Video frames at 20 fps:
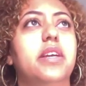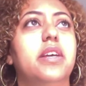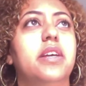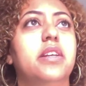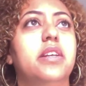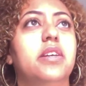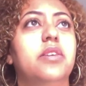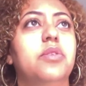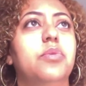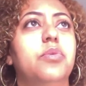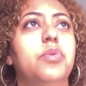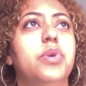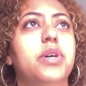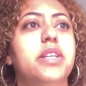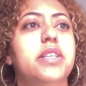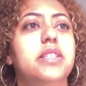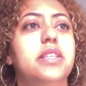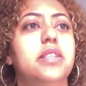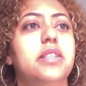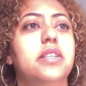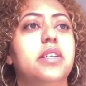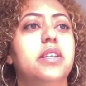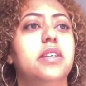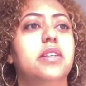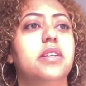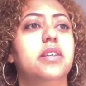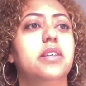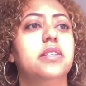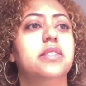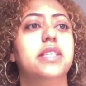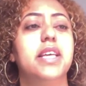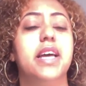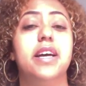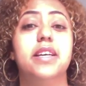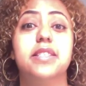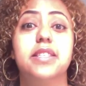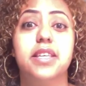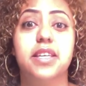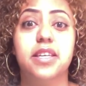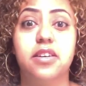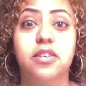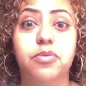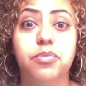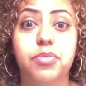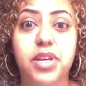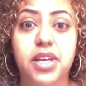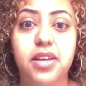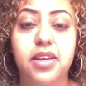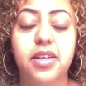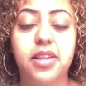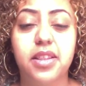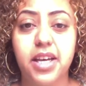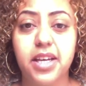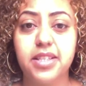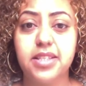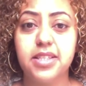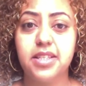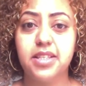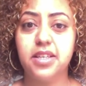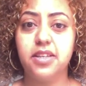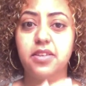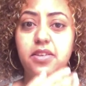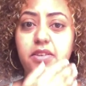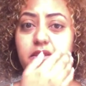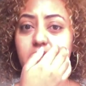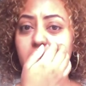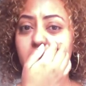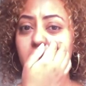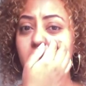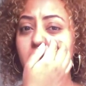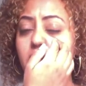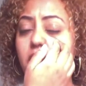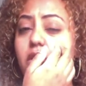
And what is it that it's asking of me? That's another thing.